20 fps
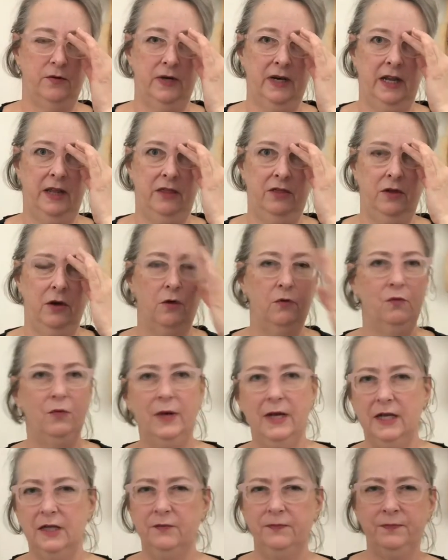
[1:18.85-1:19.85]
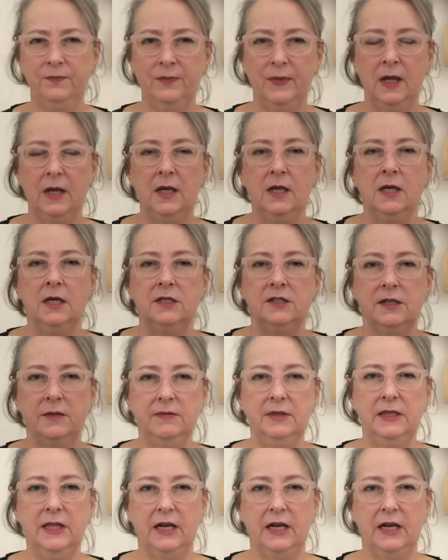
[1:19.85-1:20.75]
And I thought, well, something